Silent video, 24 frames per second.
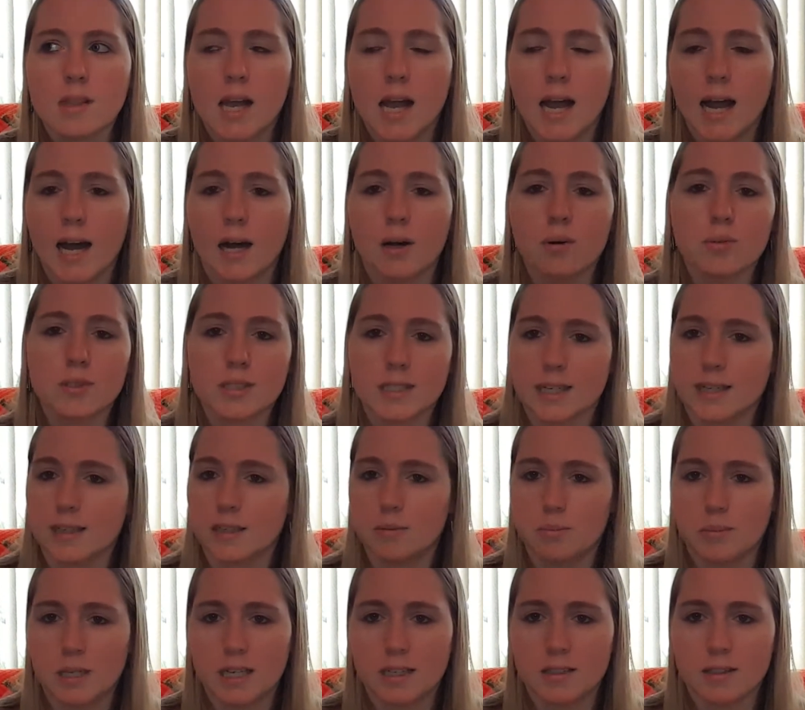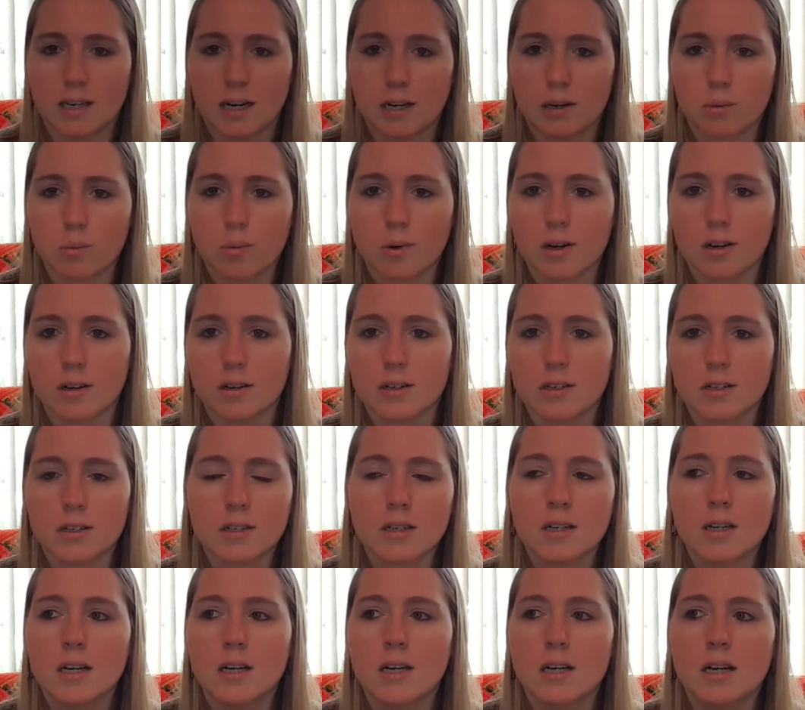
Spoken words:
How was I going to make that work?